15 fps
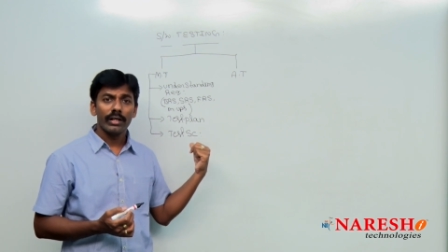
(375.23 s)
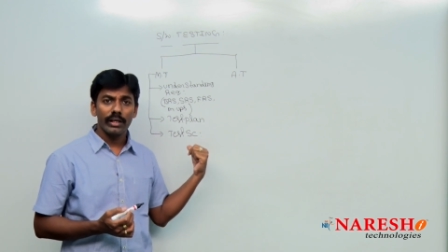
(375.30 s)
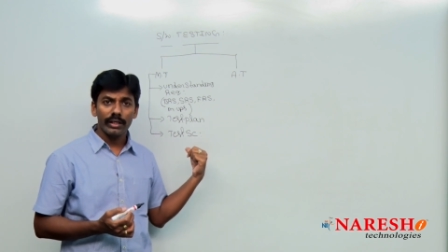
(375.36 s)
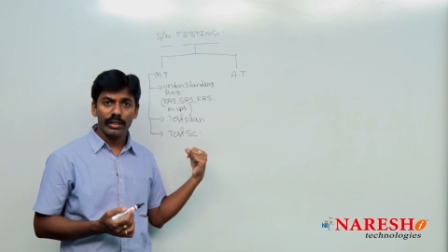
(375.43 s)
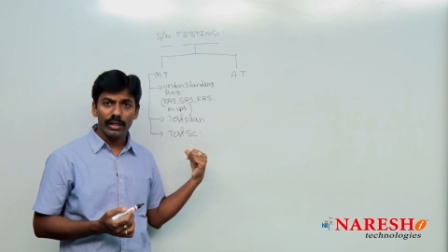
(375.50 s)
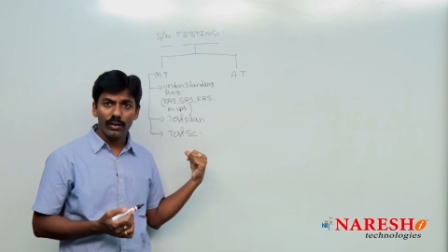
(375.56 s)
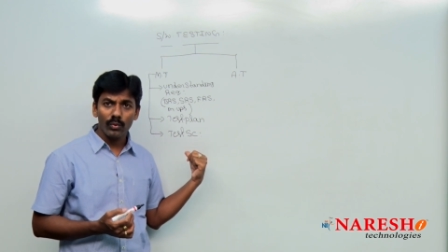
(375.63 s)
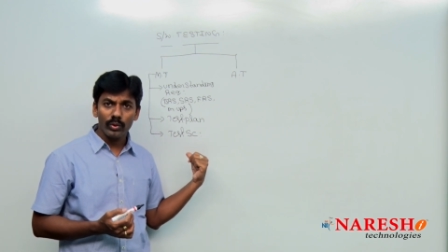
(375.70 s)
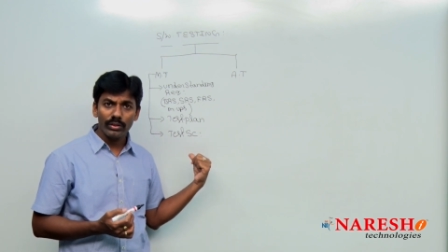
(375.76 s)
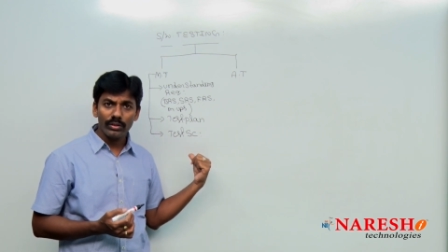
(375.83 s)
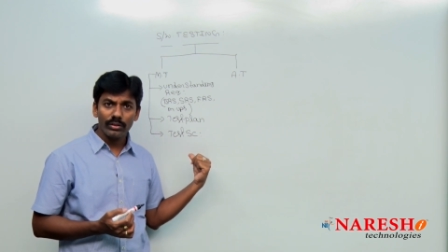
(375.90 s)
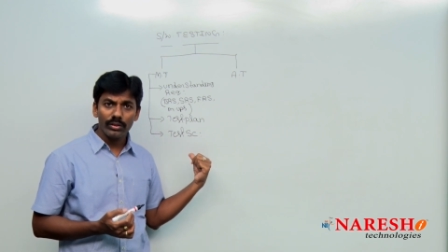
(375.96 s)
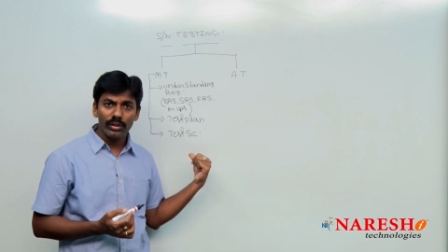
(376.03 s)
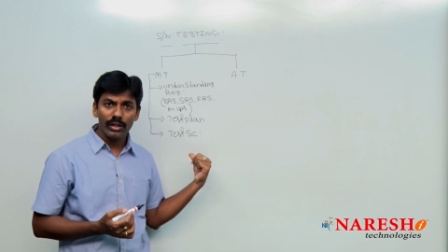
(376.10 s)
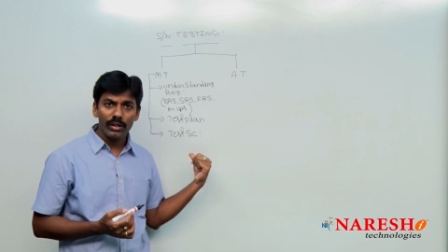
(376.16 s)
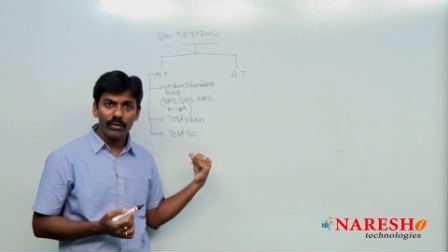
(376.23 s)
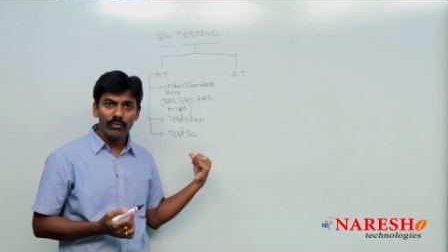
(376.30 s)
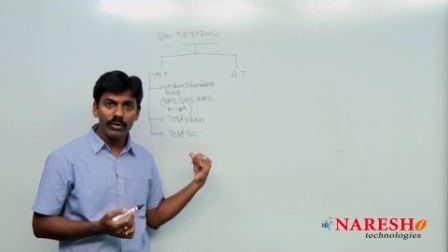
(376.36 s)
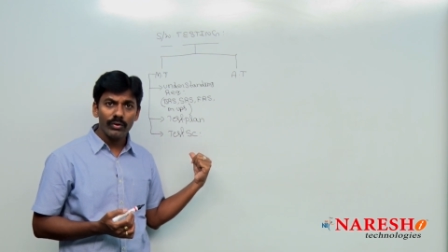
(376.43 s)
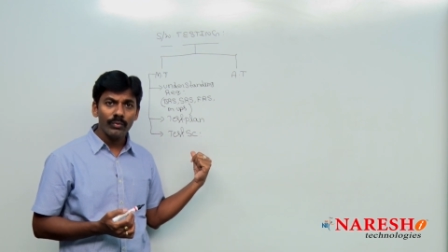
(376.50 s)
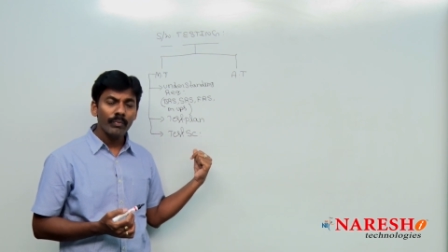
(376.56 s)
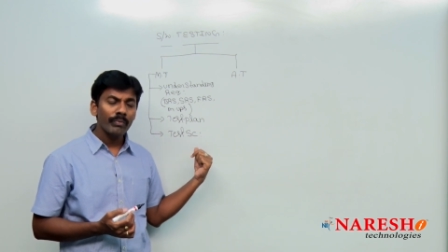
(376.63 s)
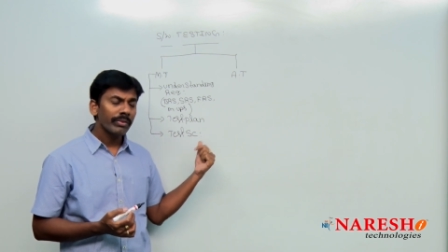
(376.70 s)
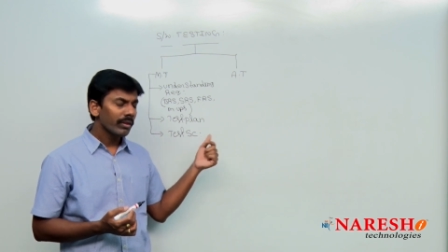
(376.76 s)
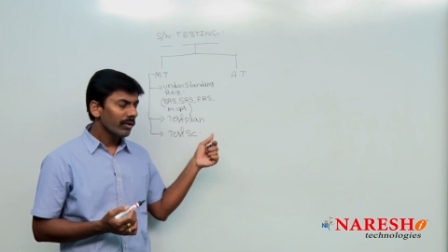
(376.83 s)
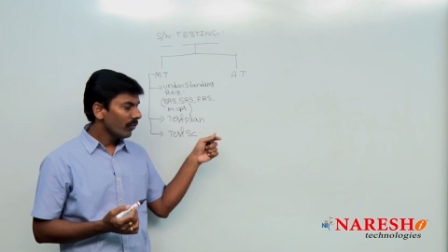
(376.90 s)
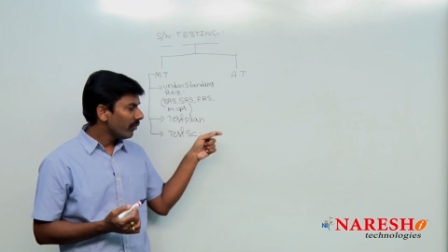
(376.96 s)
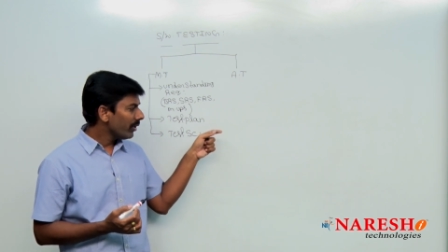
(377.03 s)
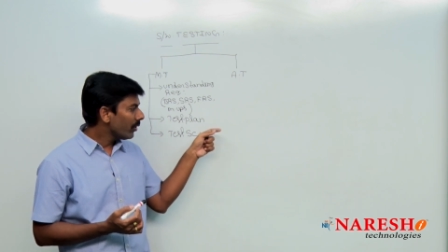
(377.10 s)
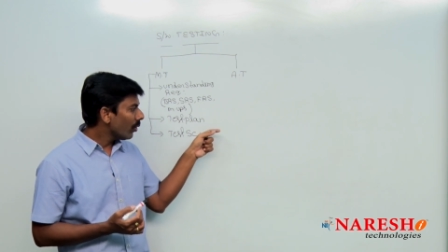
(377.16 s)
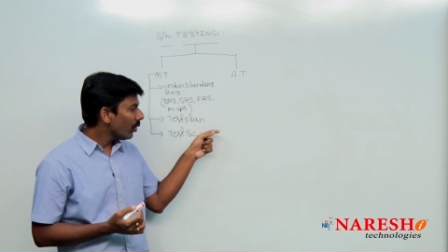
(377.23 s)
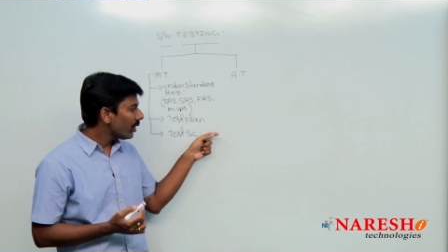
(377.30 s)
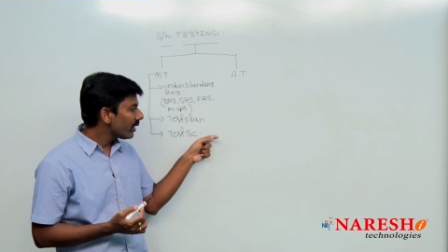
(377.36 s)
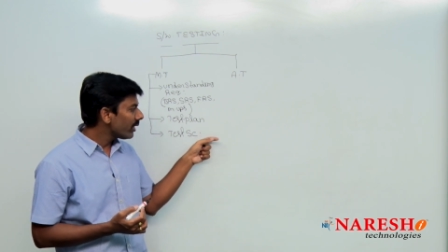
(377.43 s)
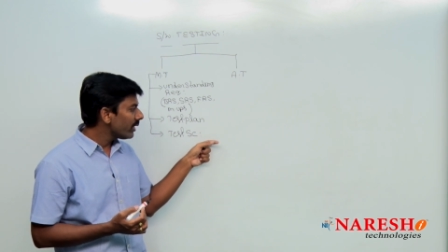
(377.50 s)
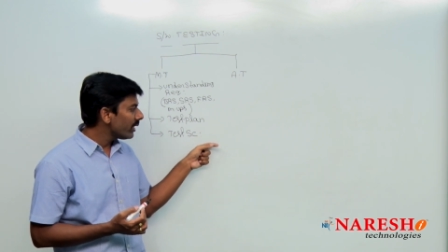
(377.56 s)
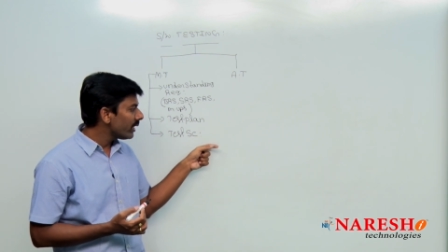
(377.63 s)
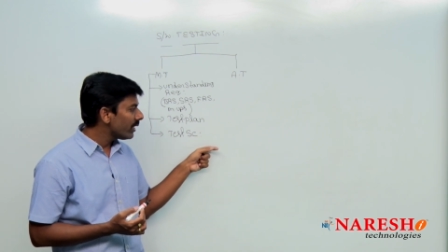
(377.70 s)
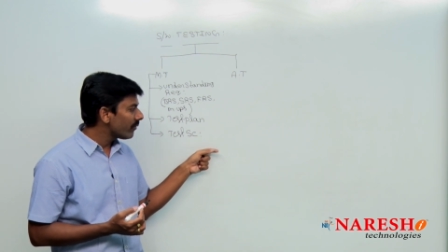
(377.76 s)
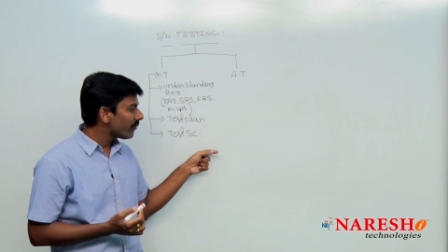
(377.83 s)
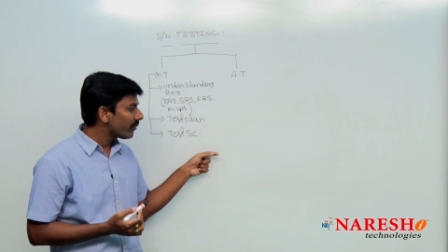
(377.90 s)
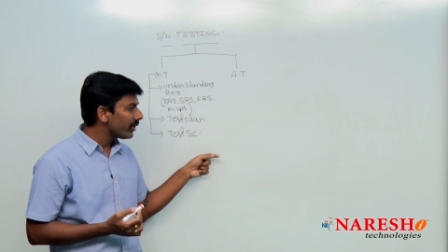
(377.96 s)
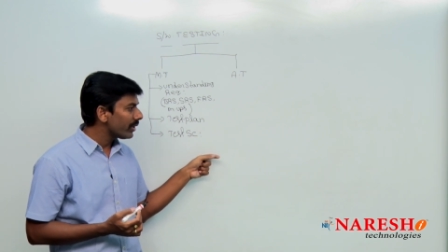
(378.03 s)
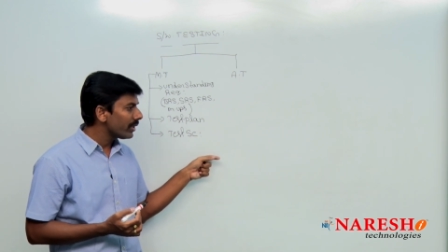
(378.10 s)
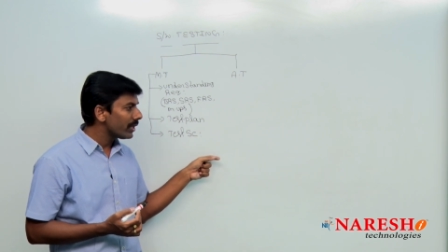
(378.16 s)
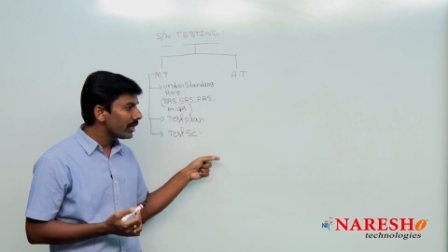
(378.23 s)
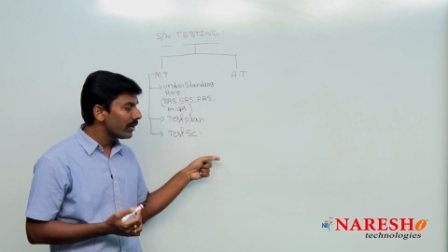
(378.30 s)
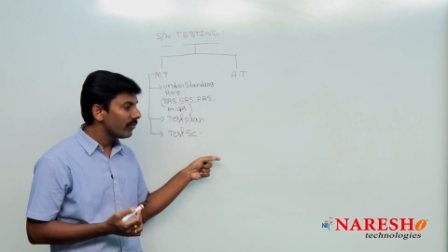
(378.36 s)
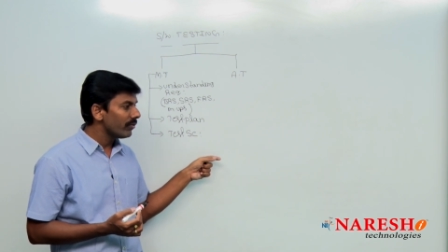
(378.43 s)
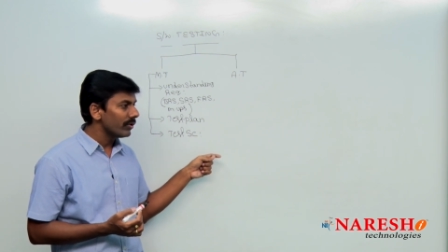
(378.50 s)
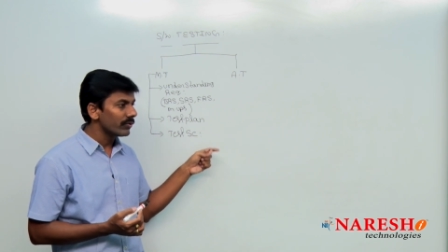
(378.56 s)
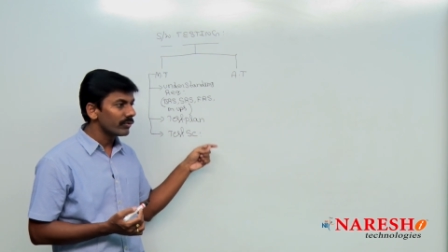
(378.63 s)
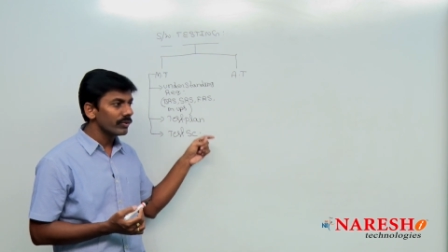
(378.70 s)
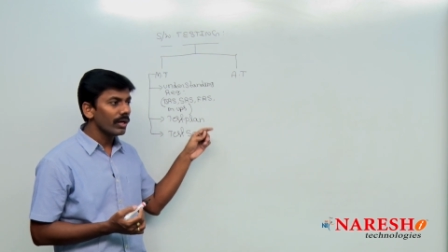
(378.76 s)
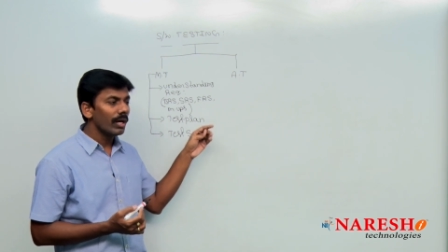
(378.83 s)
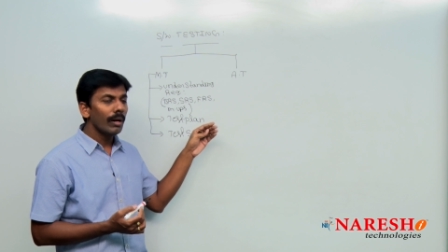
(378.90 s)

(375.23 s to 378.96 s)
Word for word: Taking with the review, we got in a different reviews,